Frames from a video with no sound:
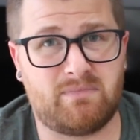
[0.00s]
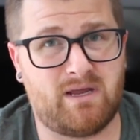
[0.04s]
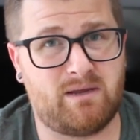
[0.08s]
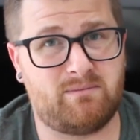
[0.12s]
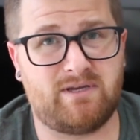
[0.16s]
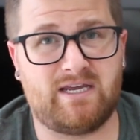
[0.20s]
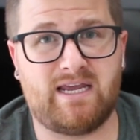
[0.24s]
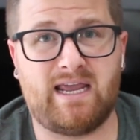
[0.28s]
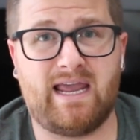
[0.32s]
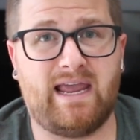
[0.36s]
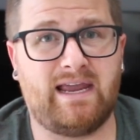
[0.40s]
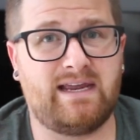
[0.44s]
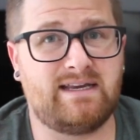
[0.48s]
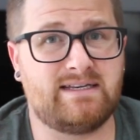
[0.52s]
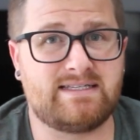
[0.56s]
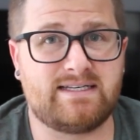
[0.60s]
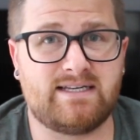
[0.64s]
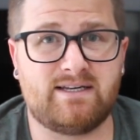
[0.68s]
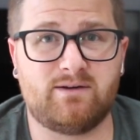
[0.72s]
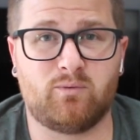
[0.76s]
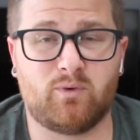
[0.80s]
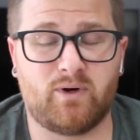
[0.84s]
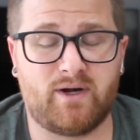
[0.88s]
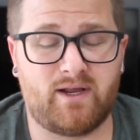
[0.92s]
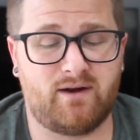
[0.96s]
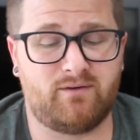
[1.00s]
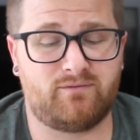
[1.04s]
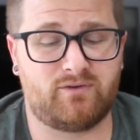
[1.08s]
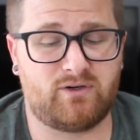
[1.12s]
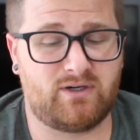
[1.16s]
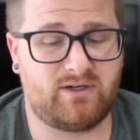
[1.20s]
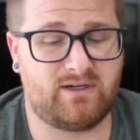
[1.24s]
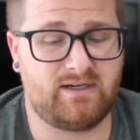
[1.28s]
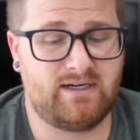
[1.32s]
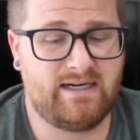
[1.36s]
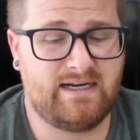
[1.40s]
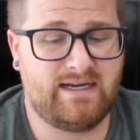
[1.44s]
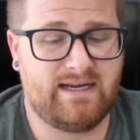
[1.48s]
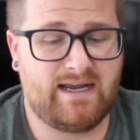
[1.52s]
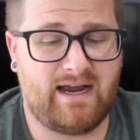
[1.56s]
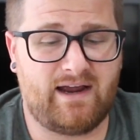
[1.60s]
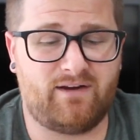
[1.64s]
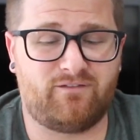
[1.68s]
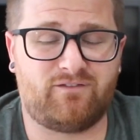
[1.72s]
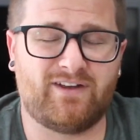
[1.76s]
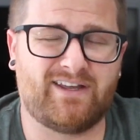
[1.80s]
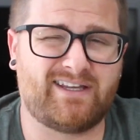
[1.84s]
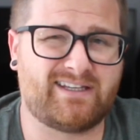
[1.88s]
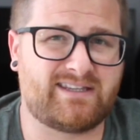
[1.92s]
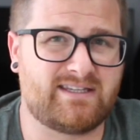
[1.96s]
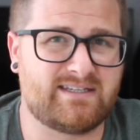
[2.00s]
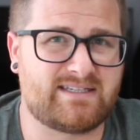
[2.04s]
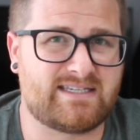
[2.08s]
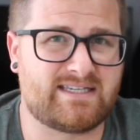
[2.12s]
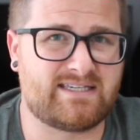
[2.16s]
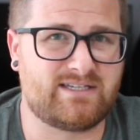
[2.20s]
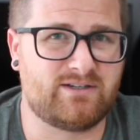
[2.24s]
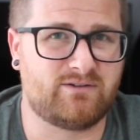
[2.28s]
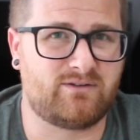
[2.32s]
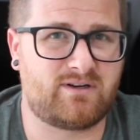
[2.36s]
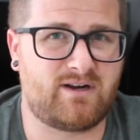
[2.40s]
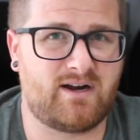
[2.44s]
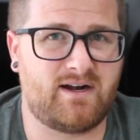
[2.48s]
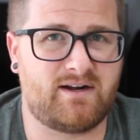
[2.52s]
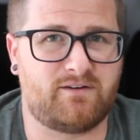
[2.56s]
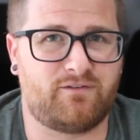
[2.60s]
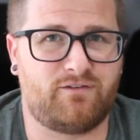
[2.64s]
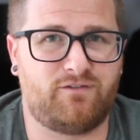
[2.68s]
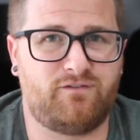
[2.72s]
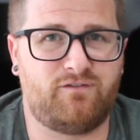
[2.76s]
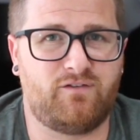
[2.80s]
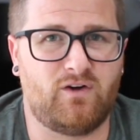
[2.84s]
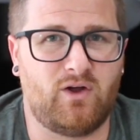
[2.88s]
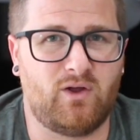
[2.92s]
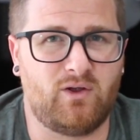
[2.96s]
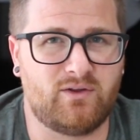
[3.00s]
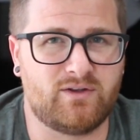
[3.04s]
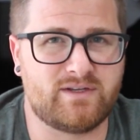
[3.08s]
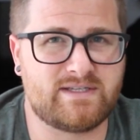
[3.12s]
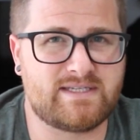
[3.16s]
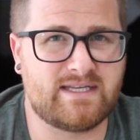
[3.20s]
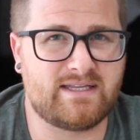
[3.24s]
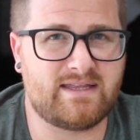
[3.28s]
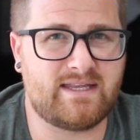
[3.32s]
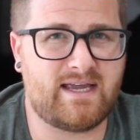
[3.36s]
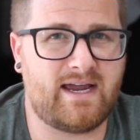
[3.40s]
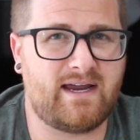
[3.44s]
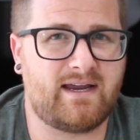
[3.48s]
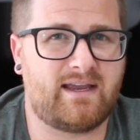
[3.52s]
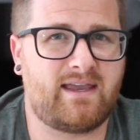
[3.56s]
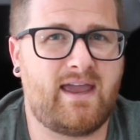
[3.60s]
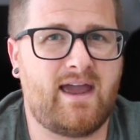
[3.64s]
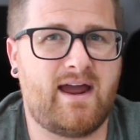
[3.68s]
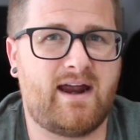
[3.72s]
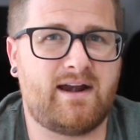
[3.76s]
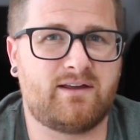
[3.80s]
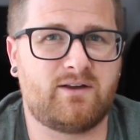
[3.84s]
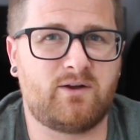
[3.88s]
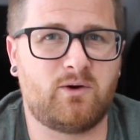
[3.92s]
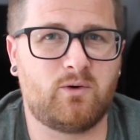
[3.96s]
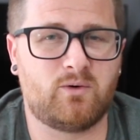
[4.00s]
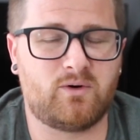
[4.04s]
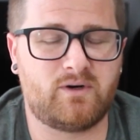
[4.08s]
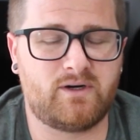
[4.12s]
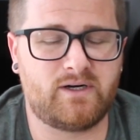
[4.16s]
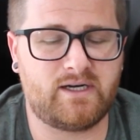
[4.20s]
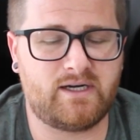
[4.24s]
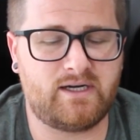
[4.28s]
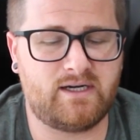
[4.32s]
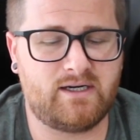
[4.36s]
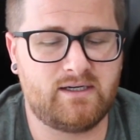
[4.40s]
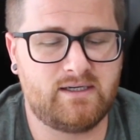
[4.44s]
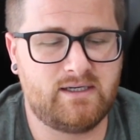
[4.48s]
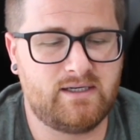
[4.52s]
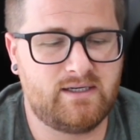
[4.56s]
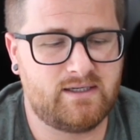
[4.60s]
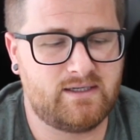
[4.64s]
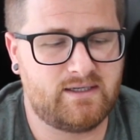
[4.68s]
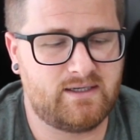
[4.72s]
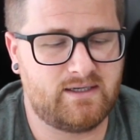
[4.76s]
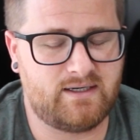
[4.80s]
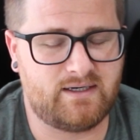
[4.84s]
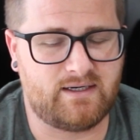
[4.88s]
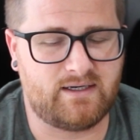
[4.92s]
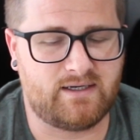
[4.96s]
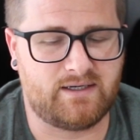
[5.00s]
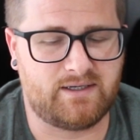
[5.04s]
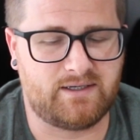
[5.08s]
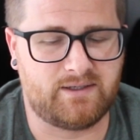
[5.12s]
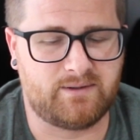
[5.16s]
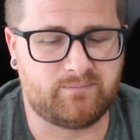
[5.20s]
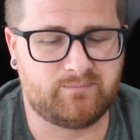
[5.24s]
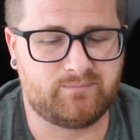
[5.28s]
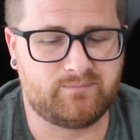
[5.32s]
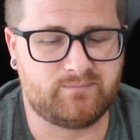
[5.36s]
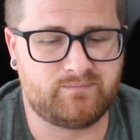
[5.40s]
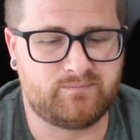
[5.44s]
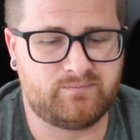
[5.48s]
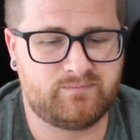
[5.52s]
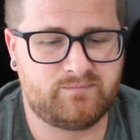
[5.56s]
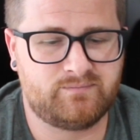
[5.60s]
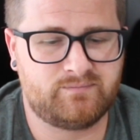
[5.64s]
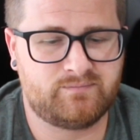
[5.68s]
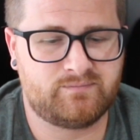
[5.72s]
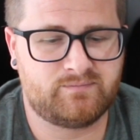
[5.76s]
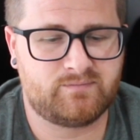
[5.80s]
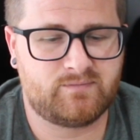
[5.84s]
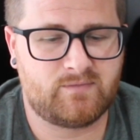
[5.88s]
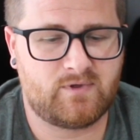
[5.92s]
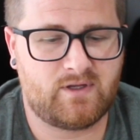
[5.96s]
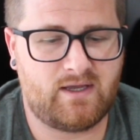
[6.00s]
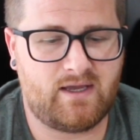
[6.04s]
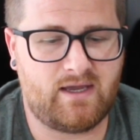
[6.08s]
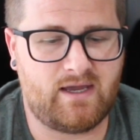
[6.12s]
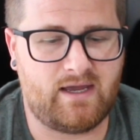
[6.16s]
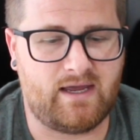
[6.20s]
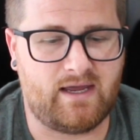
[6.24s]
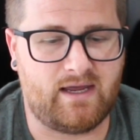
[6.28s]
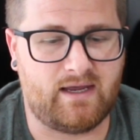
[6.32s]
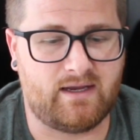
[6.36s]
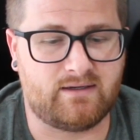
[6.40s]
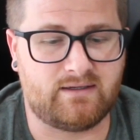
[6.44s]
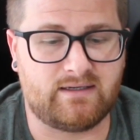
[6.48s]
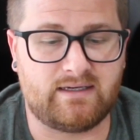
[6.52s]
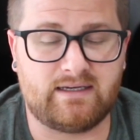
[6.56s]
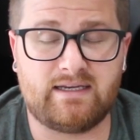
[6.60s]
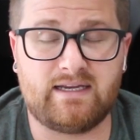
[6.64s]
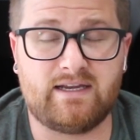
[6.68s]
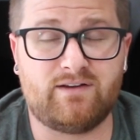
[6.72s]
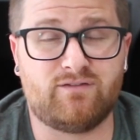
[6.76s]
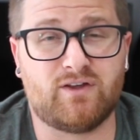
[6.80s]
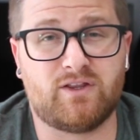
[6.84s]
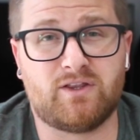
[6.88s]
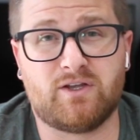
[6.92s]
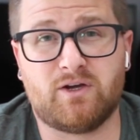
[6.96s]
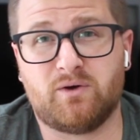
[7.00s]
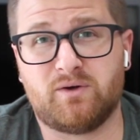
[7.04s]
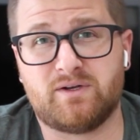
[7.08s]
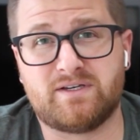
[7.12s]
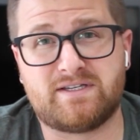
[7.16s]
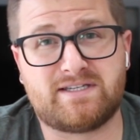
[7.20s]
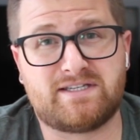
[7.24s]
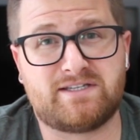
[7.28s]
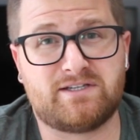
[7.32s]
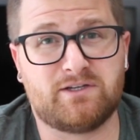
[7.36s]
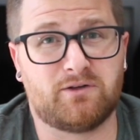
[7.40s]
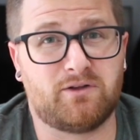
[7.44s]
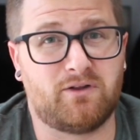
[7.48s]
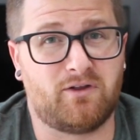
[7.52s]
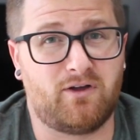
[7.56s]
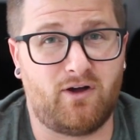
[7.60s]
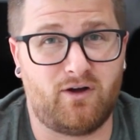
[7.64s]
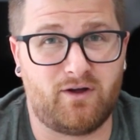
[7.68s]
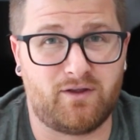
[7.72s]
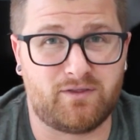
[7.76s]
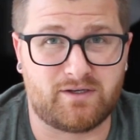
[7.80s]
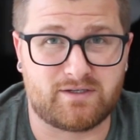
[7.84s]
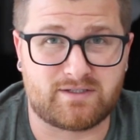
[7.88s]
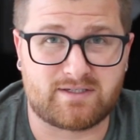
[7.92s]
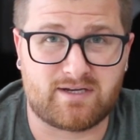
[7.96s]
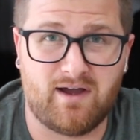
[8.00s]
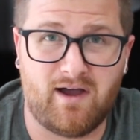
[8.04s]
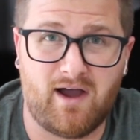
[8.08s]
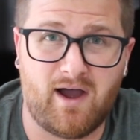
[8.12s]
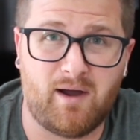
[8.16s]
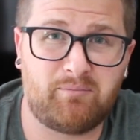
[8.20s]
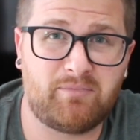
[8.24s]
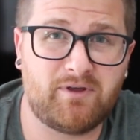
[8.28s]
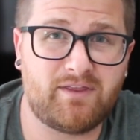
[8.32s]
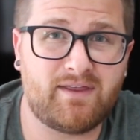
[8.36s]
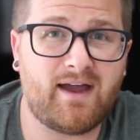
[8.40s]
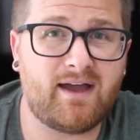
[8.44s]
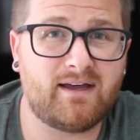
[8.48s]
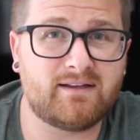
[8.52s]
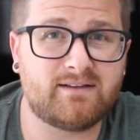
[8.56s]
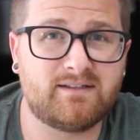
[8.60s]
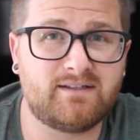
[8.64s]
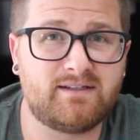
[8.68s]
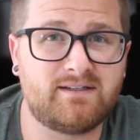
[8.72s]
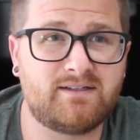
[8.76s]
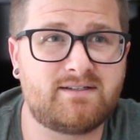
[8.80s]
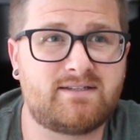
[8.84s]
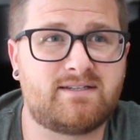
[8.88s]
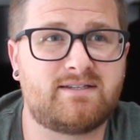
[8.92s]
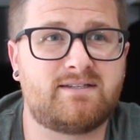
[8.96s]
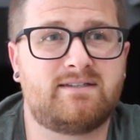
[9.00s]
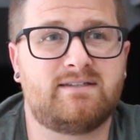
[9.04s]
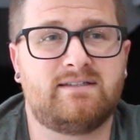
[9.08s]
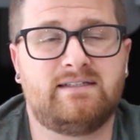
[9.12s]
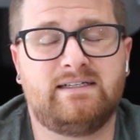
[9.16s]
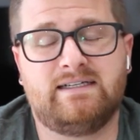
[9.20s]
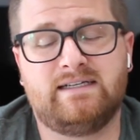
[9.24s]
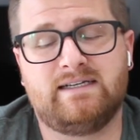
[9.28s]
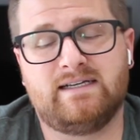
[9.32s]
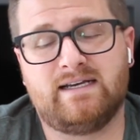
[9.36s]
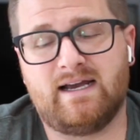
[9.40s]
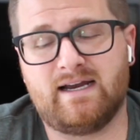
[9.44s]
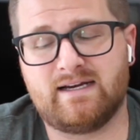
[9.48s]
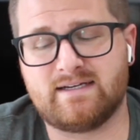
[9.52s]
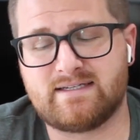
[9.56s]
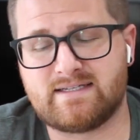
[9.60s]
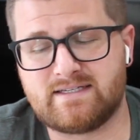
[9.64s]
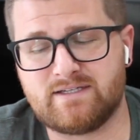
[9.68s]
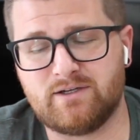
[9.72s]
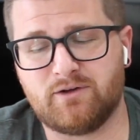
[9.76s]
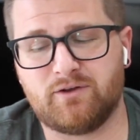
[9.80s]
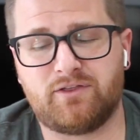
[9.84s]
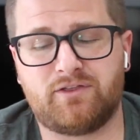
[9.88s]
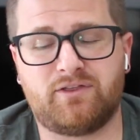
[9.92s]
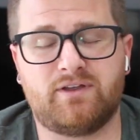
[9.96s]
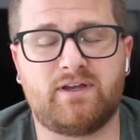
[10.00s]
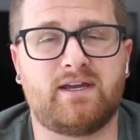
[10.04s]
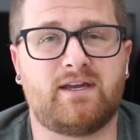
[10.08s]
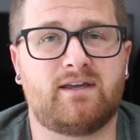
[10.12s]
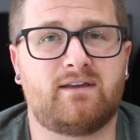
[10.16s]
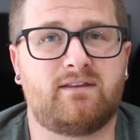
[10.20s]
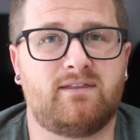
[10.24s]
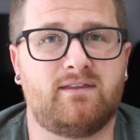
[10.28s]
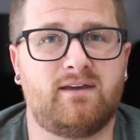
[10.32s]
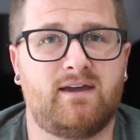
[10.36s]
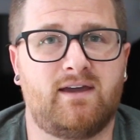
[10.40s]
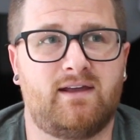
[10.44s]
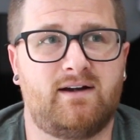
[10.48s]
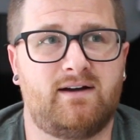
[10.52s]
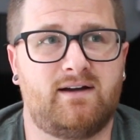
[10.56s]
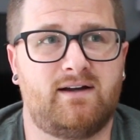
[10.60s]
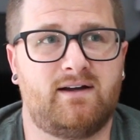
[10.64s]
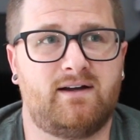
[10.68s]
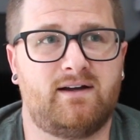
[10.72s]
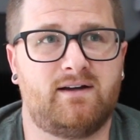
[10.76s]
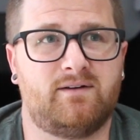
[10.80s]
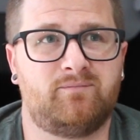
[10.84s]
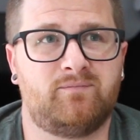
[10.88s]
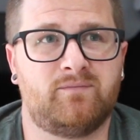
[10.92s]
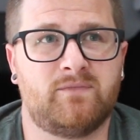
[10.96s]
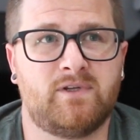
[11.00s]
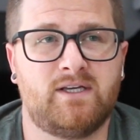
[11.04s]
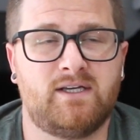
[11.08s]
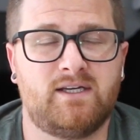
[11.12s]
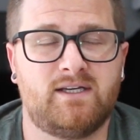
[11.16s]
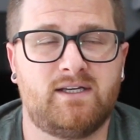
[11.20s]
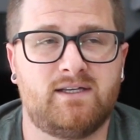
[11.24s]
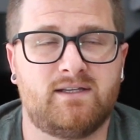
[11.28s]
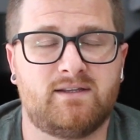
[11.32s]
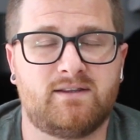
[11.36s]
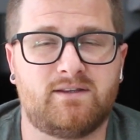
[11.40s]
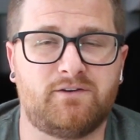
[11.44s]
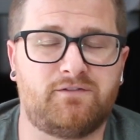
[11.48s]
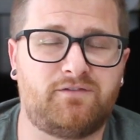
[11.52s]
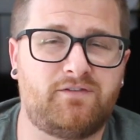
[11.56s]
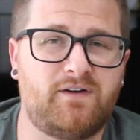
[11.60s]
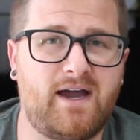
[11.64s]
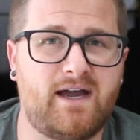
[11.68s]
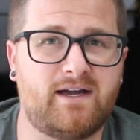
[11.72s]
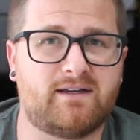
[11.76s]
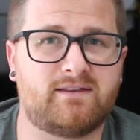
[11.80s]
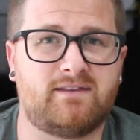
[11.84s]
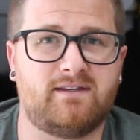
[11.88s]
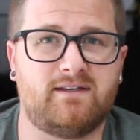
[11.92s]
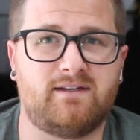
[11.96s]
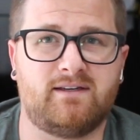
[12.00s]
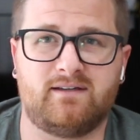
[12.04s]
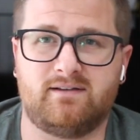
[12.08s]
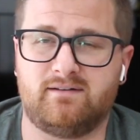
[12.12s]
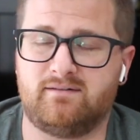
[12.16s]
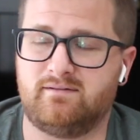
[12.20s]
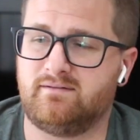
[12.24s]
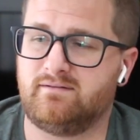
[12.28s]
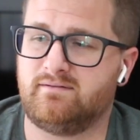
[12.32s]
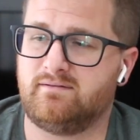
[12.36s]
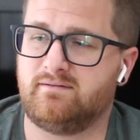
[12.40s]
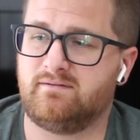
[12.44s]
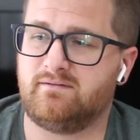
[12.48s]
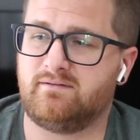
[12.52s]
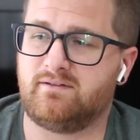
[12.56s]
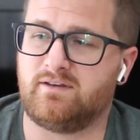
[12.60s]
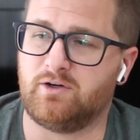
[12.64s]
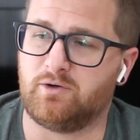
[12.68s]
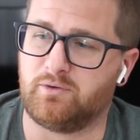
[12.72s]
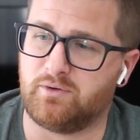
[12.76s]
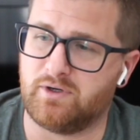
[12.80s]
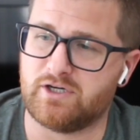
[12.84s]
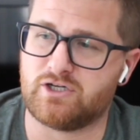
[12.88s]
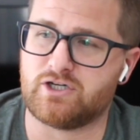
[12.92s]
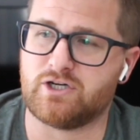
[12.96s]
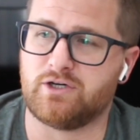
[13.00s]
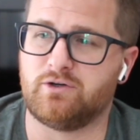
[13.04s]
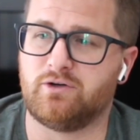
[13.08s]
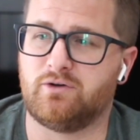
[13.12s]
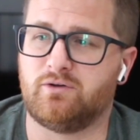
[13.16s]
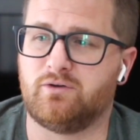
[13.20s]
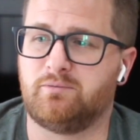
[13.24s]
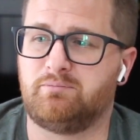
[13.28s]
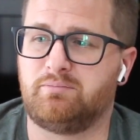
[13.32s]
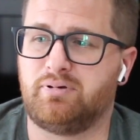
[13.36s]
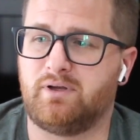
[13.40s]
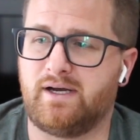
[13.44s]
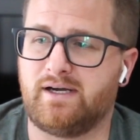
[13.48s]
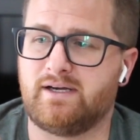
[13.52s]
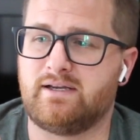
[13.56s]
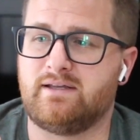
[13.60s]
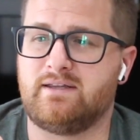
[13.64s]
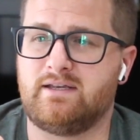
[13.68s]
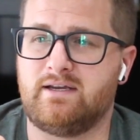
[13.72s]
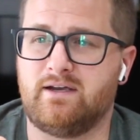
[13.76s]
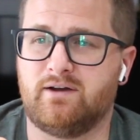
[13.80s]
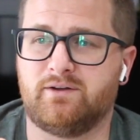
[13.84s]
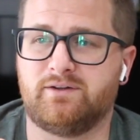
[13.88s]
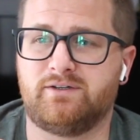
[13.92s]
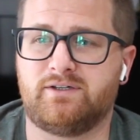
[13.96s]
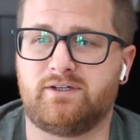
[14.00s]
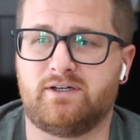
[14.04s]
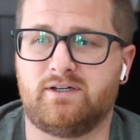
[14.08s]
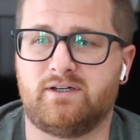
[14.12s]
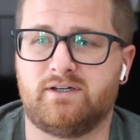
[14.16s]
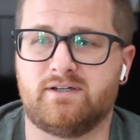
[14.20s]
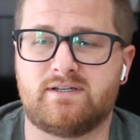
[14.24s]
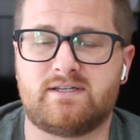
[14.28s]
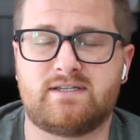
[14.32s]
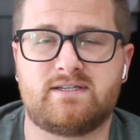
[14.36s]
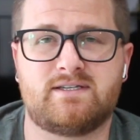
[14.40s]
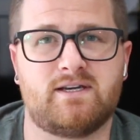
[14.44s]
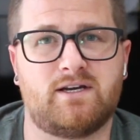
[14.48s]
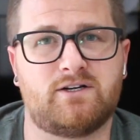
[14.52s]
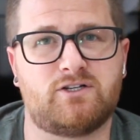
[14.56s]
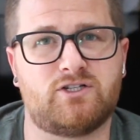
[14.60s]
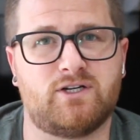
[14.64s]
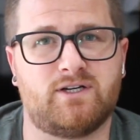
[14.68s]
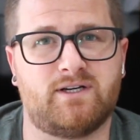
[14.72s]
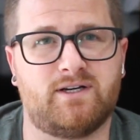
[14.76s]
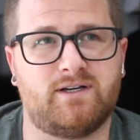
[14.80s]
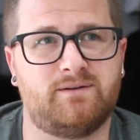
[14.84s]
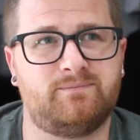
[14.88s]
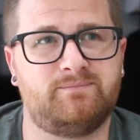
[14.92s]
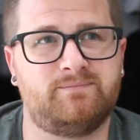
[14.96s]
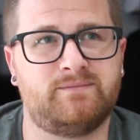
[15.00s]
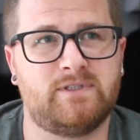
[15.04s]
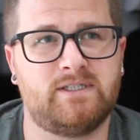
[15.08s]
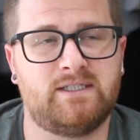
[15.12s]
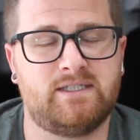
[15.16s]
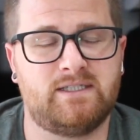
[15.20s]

maybe hazy, whatever, I feel like this still kind of falls in that category. And even though it's still on the top of that list, I still think that the fact that the original Pliny the Elder is such a